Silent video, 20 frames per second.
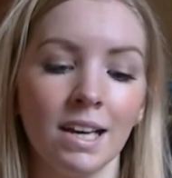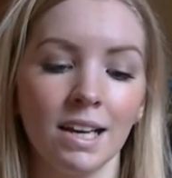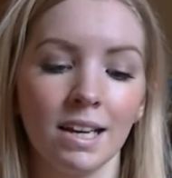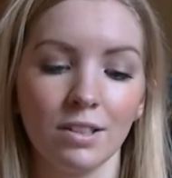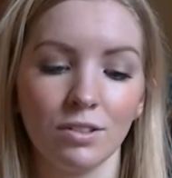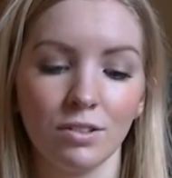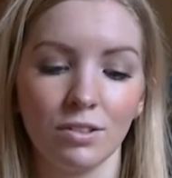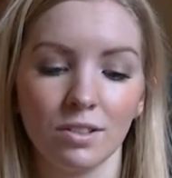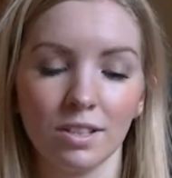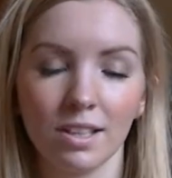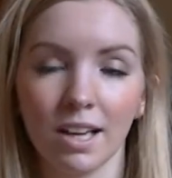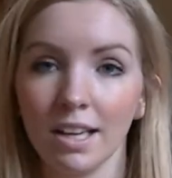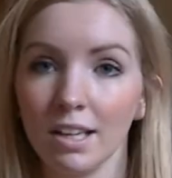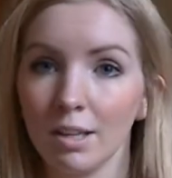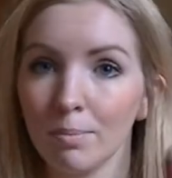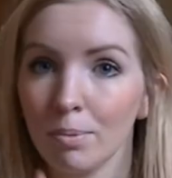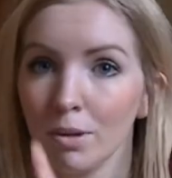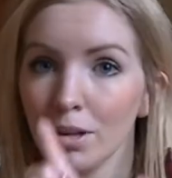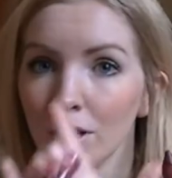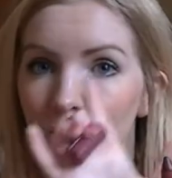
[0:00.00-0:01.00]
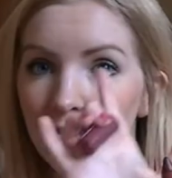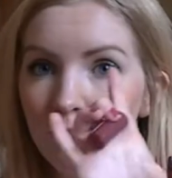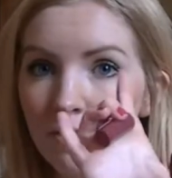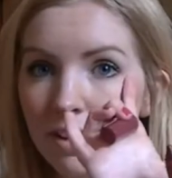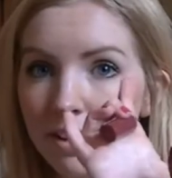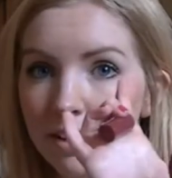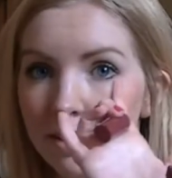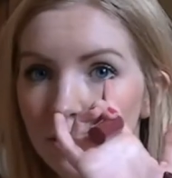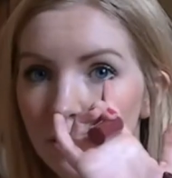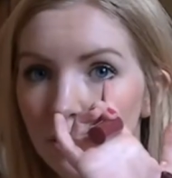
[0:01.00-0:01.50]
It's just the kind of
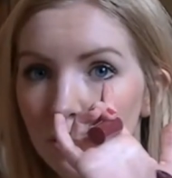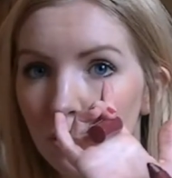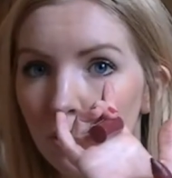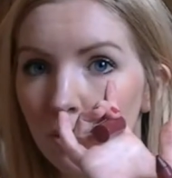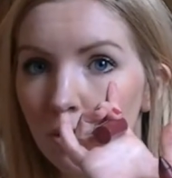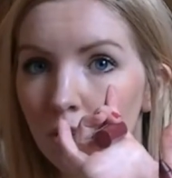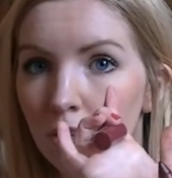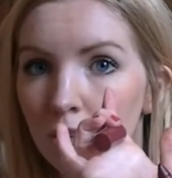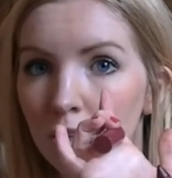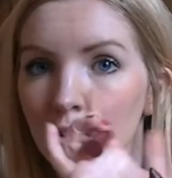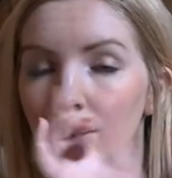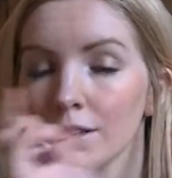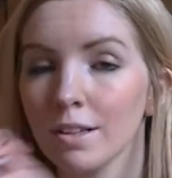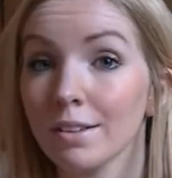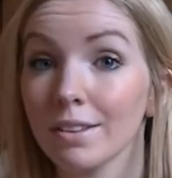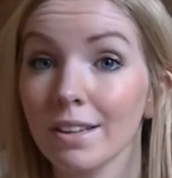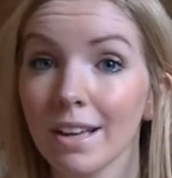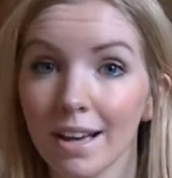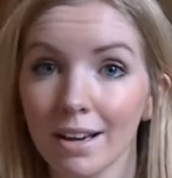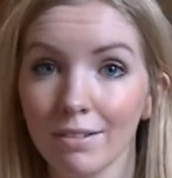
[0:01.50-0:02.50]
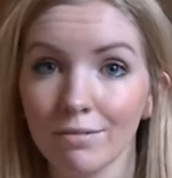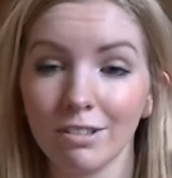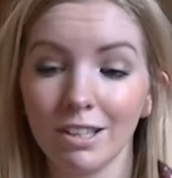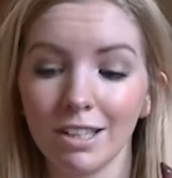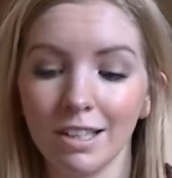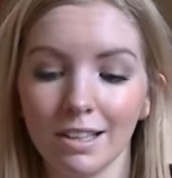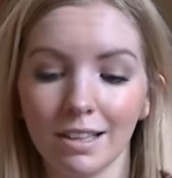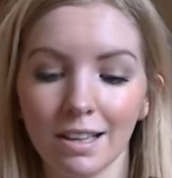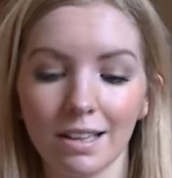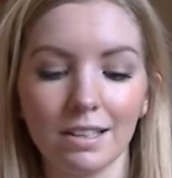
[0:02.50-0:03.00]
perfect dark colour that I
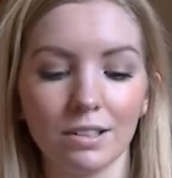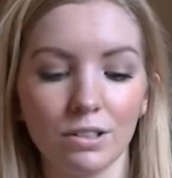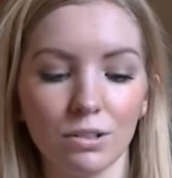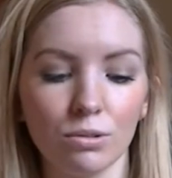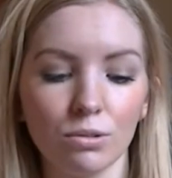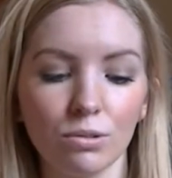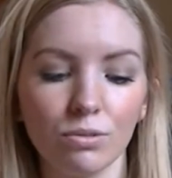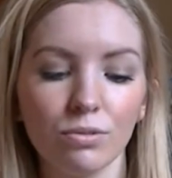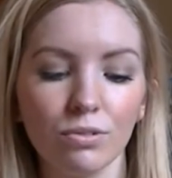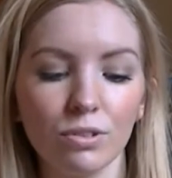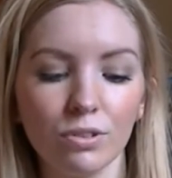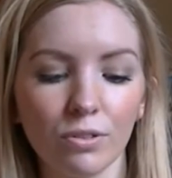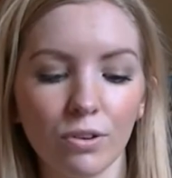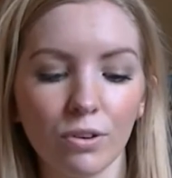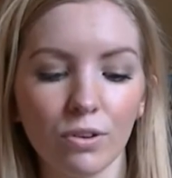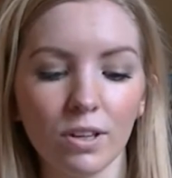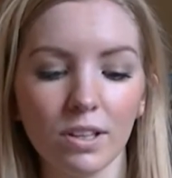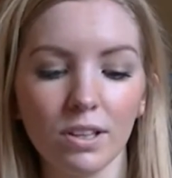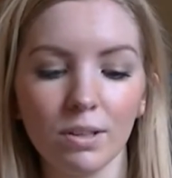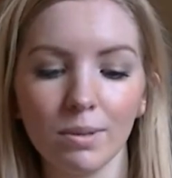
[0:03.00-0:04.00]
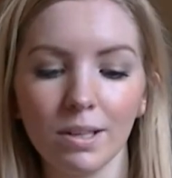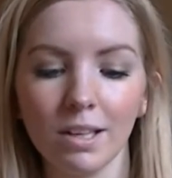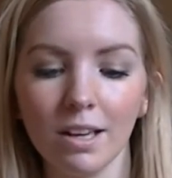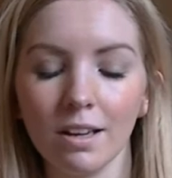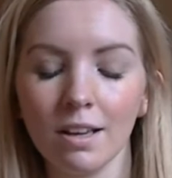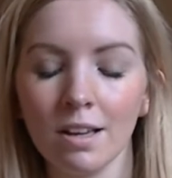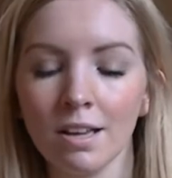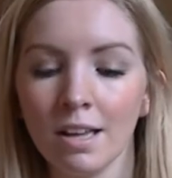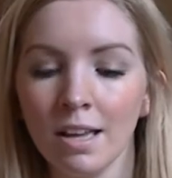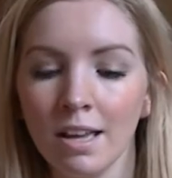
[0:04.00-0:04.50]
really like to go for in the
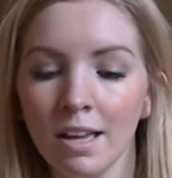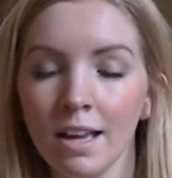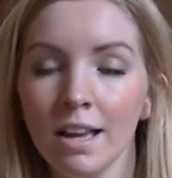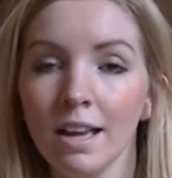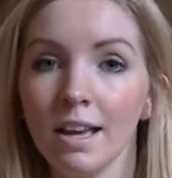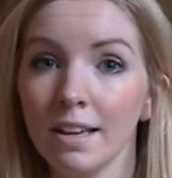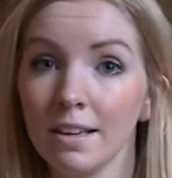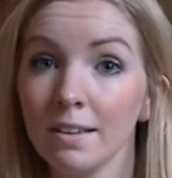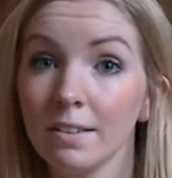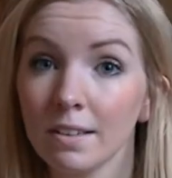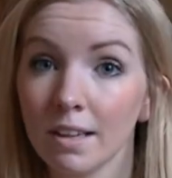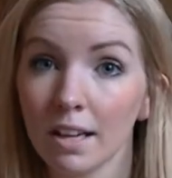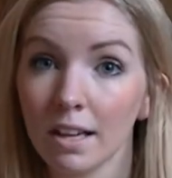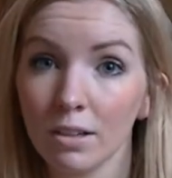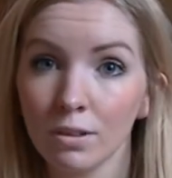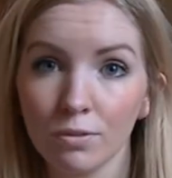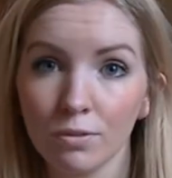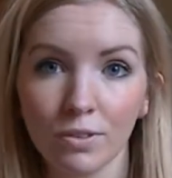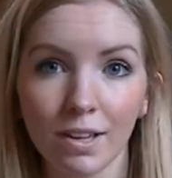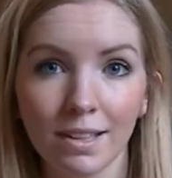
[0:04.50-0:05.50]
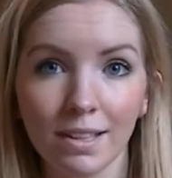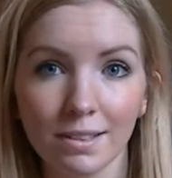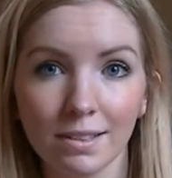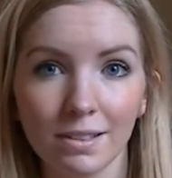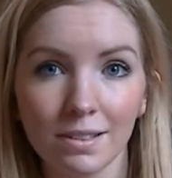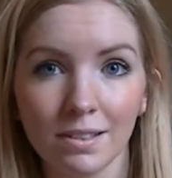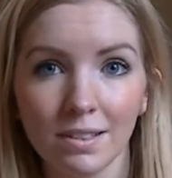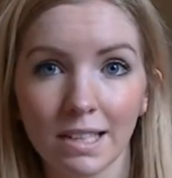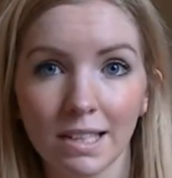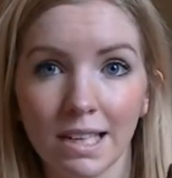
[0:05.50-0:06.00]
winter. And I love that it's a
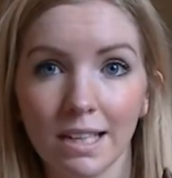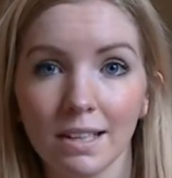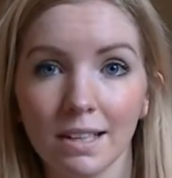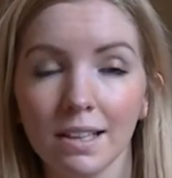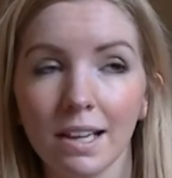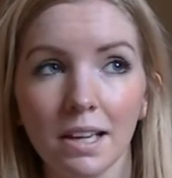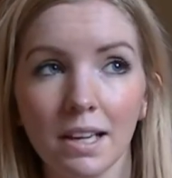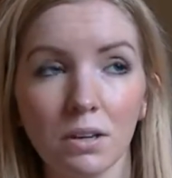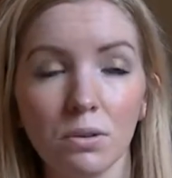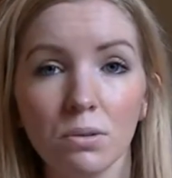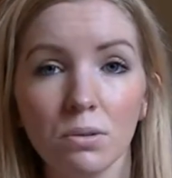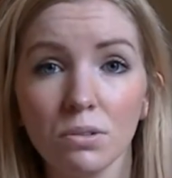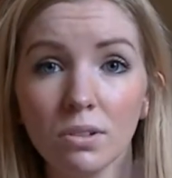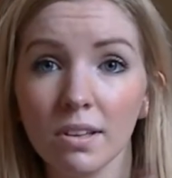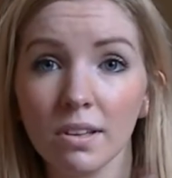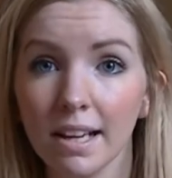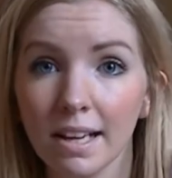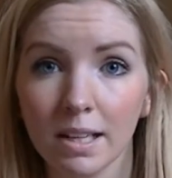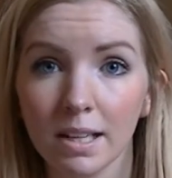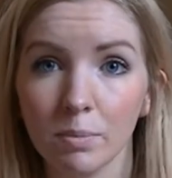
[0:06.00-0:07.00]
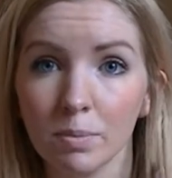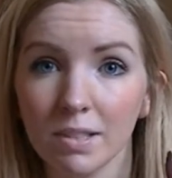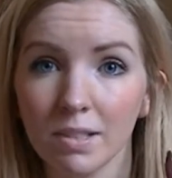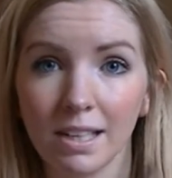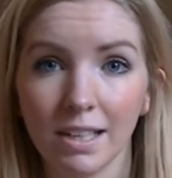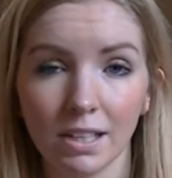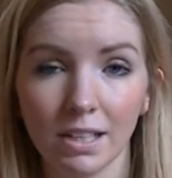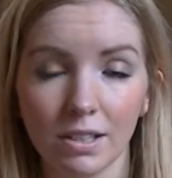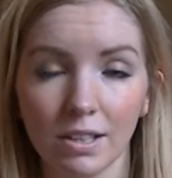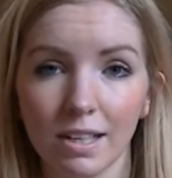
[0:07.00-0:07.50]
stain. Like, it goes on like
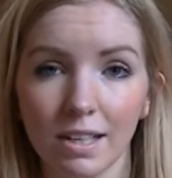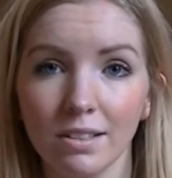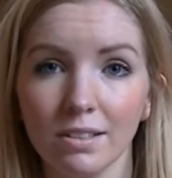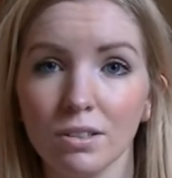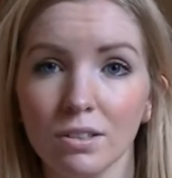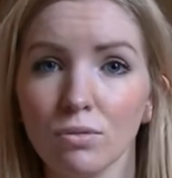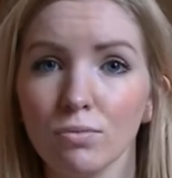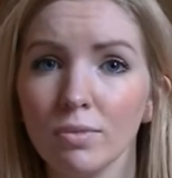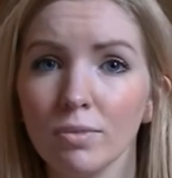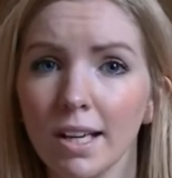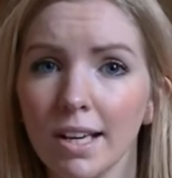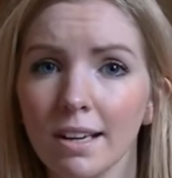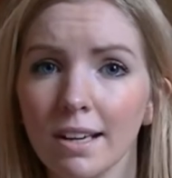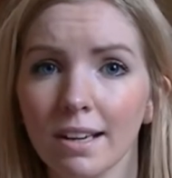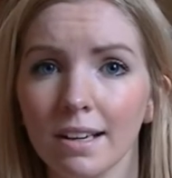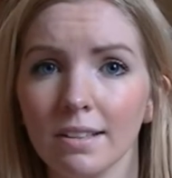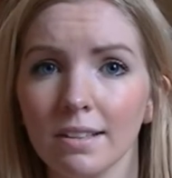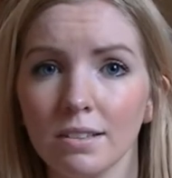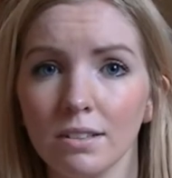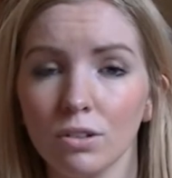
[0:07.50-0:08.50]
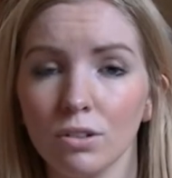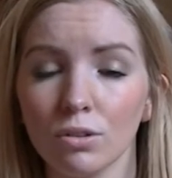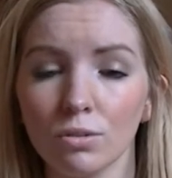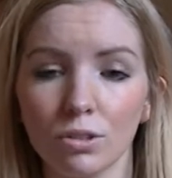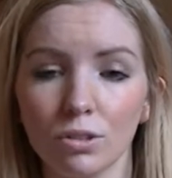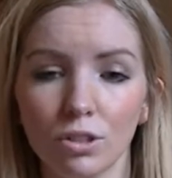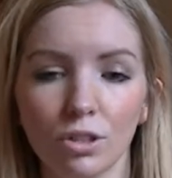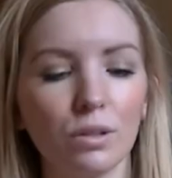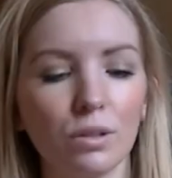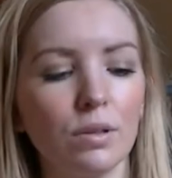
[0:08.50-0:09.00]
lipstick and things. It's really nice and
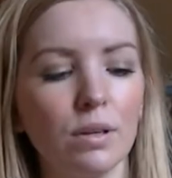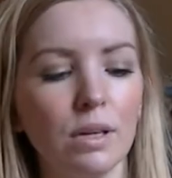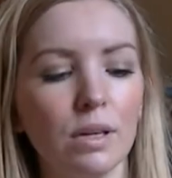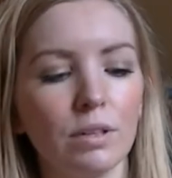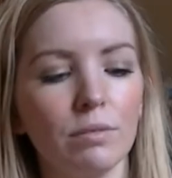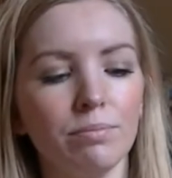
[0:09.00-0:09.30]
nourishing.